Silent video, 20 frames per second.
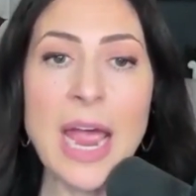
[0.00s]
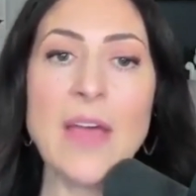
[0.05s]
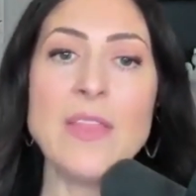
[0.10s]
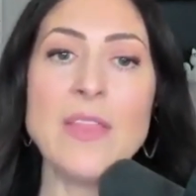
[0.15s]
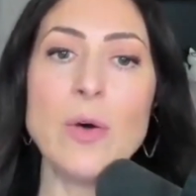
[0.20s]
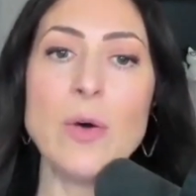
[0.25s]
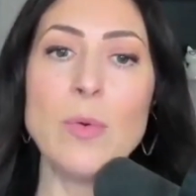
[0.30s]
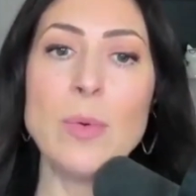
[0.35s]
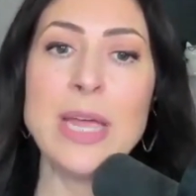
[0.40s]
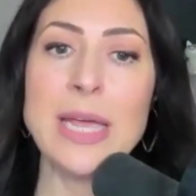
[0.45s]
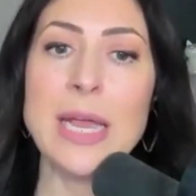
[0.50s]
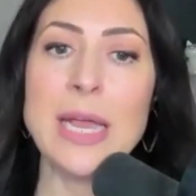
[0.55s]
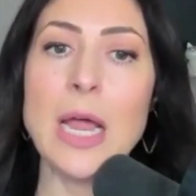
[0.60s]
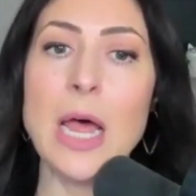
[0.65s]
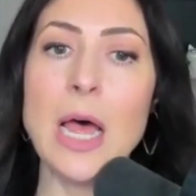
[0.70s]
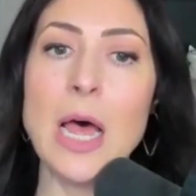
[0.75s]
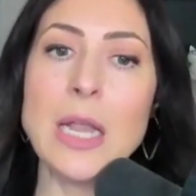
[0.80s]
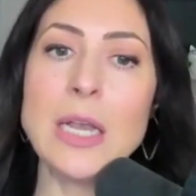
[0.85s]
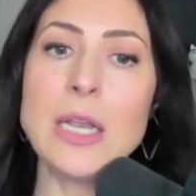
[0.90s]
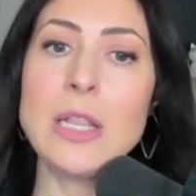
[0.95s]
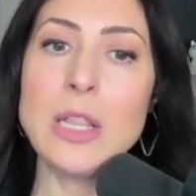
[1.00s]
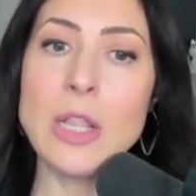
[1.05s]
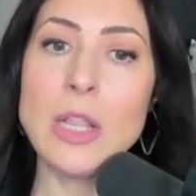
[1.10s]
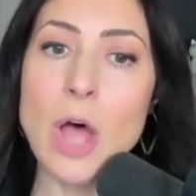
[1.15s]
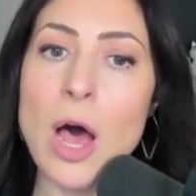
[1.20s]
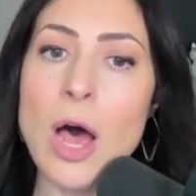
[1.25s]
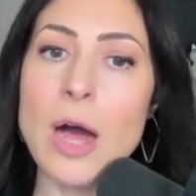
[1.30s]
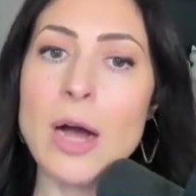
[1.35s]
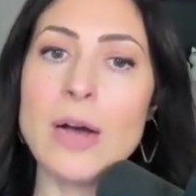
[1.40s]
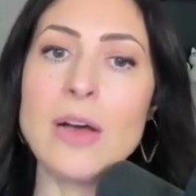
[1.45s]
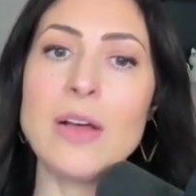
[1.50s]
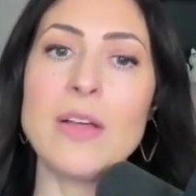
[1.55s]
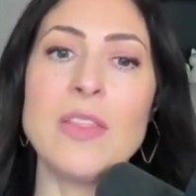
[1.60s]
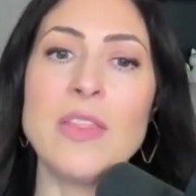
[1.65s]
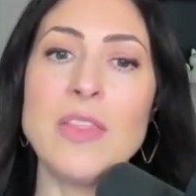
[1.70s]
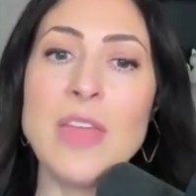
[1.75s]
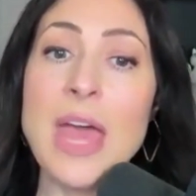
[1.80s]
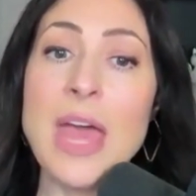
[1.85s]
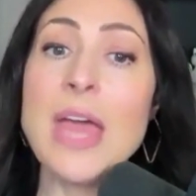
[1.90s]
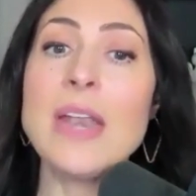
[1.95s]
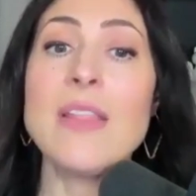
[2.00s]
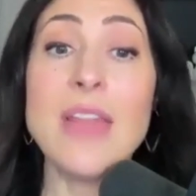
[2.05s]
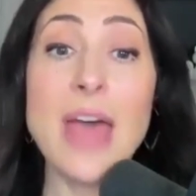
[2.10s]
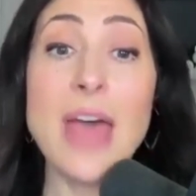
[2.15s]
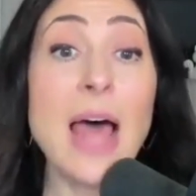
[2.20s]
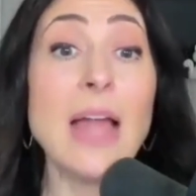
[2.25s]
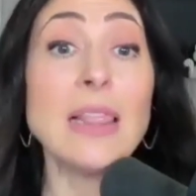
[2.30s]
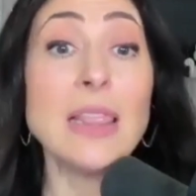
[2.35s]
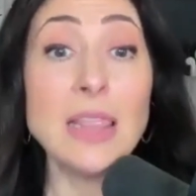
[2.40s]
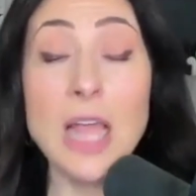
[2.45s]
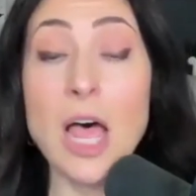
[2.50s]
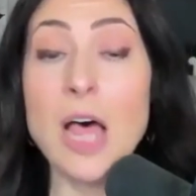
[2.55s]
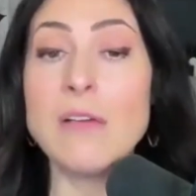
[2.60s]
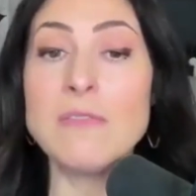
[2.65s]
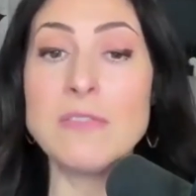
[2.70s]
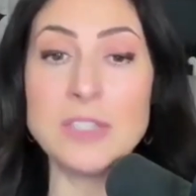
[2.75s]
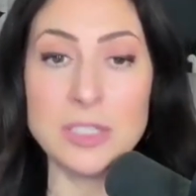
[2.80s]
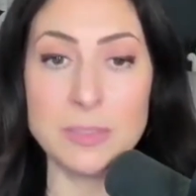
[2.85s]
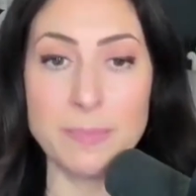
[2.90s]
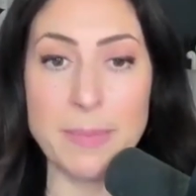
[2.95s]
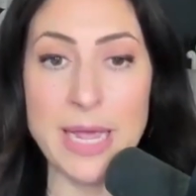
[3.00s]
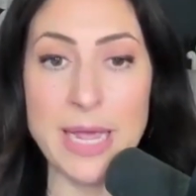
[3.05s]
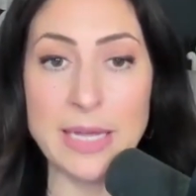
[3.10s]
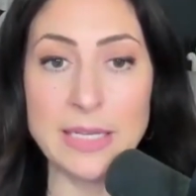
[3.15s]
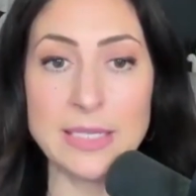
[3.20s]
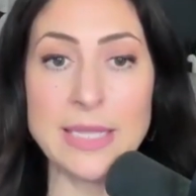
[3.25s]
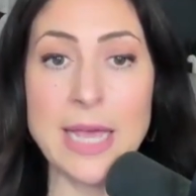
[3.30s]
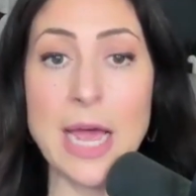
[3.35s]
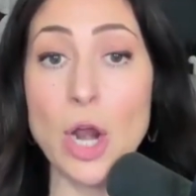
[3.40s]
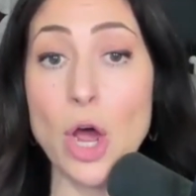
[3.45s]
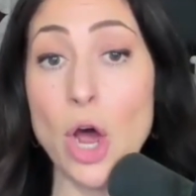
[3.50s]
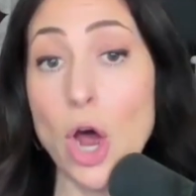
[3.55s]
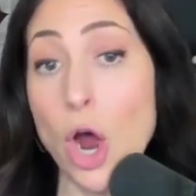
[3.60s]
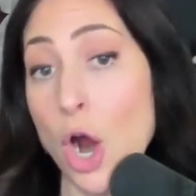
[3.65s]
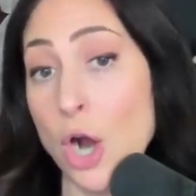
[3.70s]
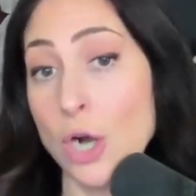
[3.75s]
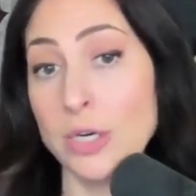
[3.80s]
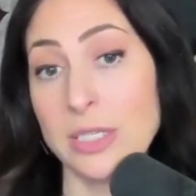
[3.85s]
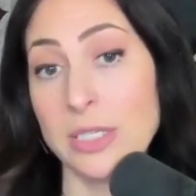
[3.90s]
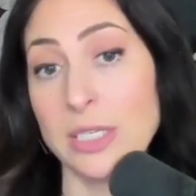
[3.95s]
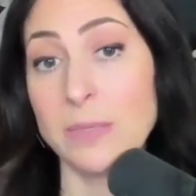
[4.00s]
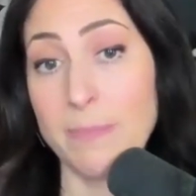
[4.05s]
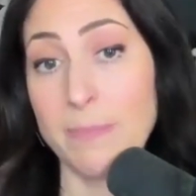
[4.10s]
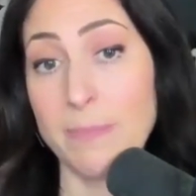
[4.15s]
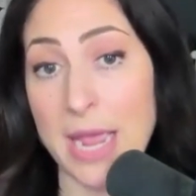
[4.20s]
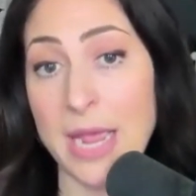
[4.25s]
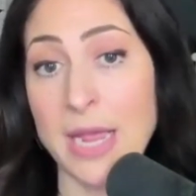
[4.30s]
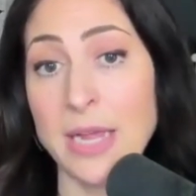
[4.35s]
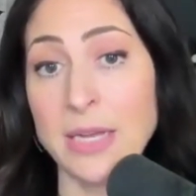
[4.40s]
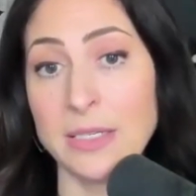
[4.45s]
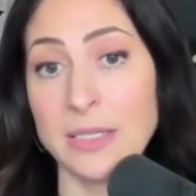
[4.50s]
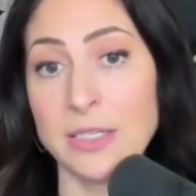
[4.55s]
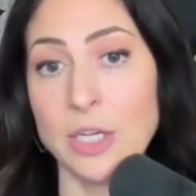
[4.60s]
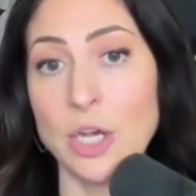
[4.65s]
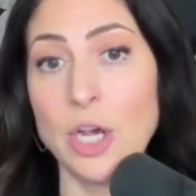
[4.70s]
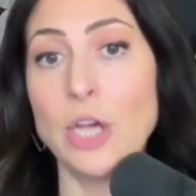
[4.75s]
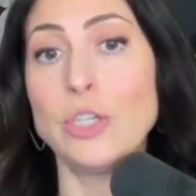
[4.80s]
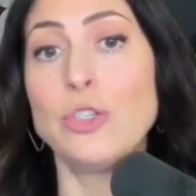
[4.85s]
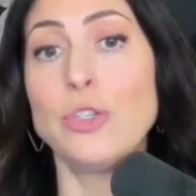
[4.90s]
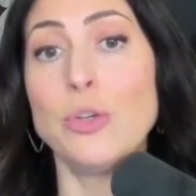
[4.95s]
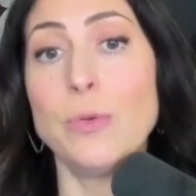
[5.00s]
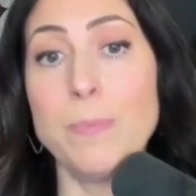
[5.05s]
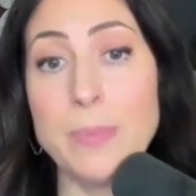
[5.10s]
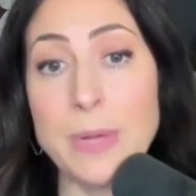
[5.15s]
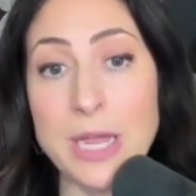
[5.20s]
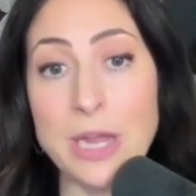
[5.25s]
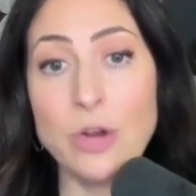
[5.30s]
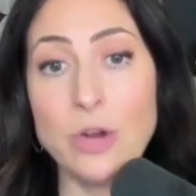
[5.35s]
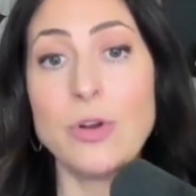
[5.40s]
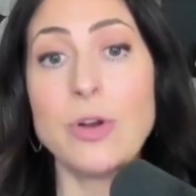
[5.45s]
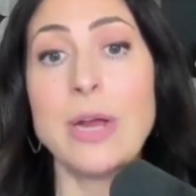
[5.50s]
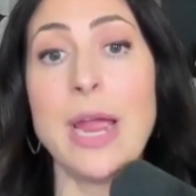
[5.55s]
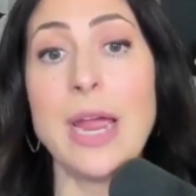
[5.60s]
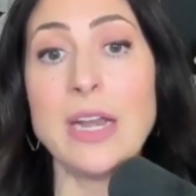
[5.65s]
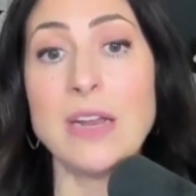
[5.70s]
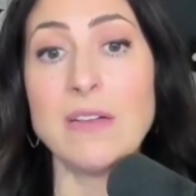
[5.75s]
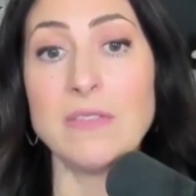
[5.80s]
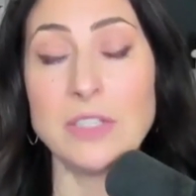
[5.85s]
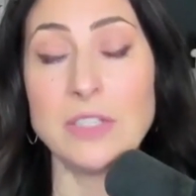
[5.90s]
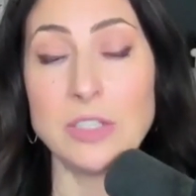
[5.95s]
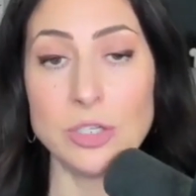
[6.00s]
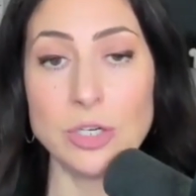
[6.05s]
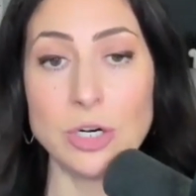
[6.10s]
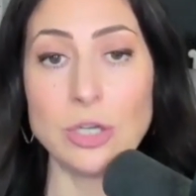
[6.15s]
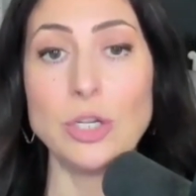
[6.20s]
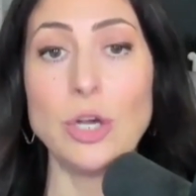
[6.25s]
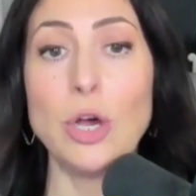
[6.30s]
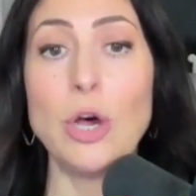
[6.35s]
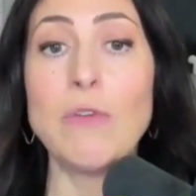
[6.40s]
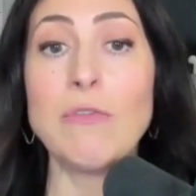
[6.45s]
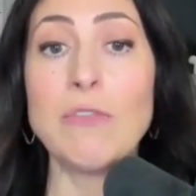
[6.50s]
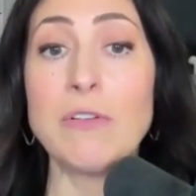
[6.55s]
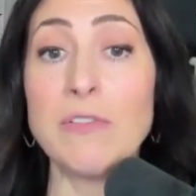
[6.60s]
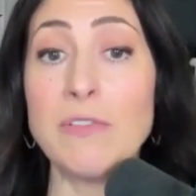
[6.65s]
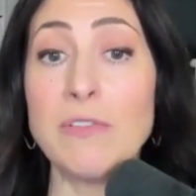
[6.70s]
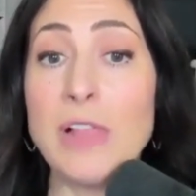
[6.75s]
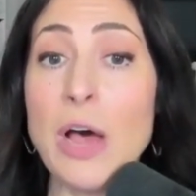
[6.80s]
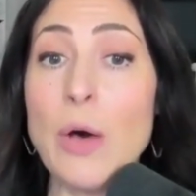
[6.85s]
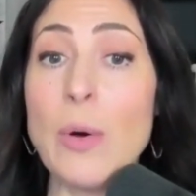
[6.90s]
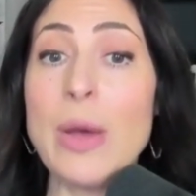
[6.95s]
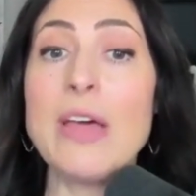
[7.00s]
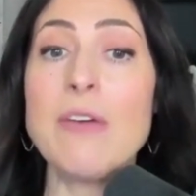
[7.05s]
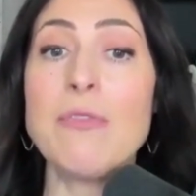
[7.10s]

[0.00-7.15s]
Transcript: and that we can unlock then that love space, that heart space to be creative and start to overflow.